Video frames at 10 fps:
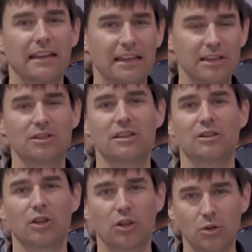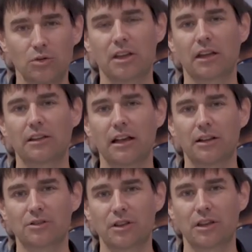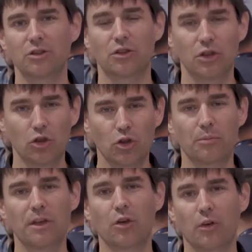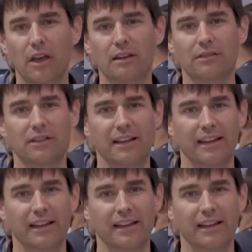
easy to use technology so that you can be creative.